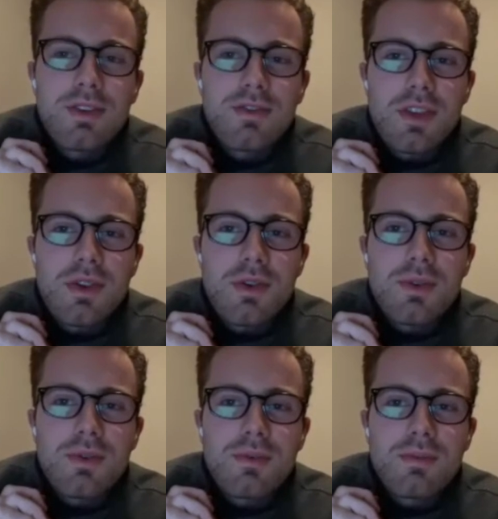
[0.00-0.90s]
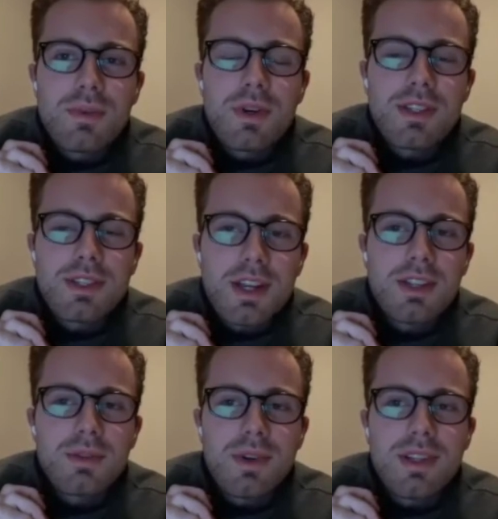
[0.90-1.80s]
few pretty
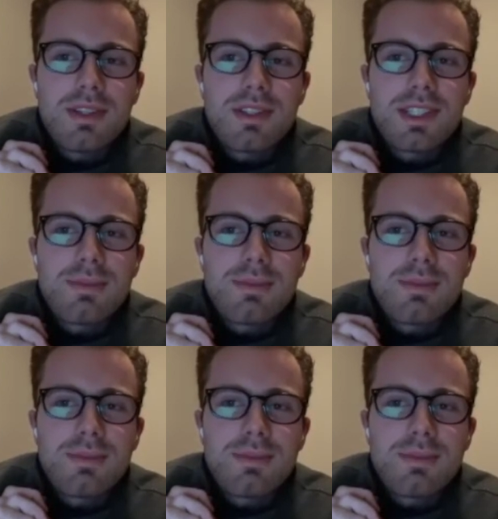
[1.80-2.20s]
solid ones,